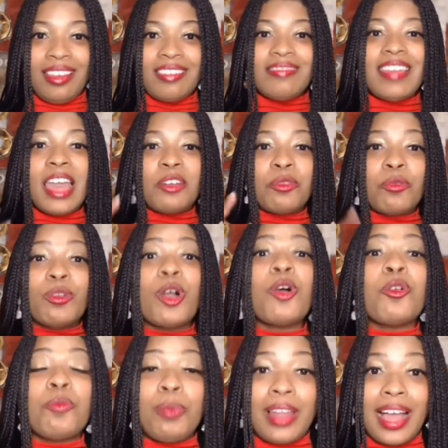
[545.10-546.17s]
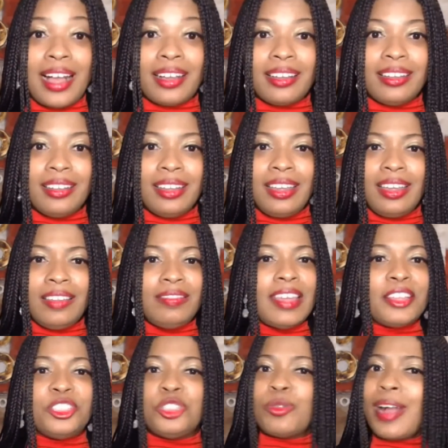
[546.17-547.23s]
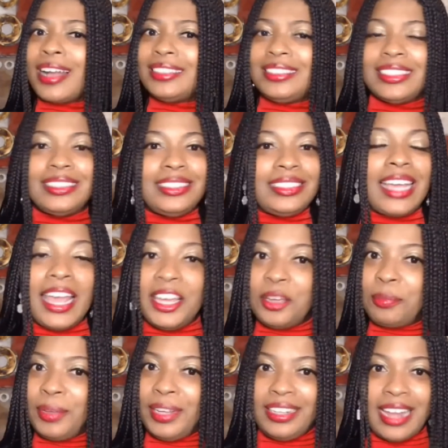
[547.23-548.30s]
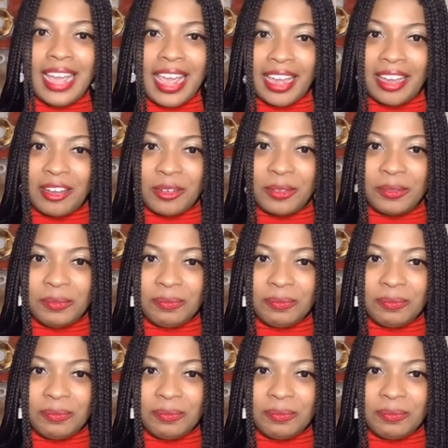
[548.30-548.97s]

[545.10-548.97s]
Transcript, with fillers: that roadblock that tried to take me down.